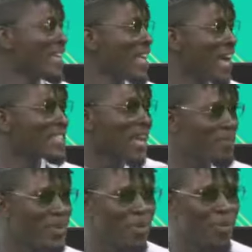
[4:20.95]
There are some
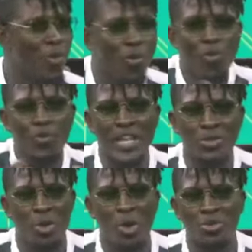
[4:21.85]
people who wouldn't
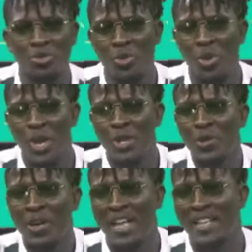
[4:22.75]
also
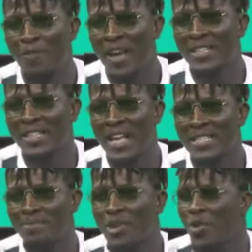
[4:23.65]
look at the fact that
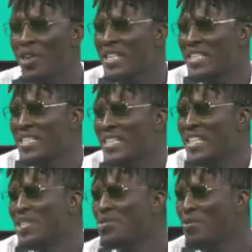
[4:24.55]
because it is
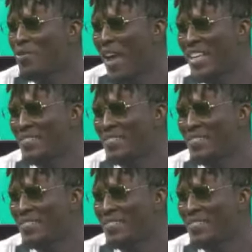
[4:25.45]
easy to find,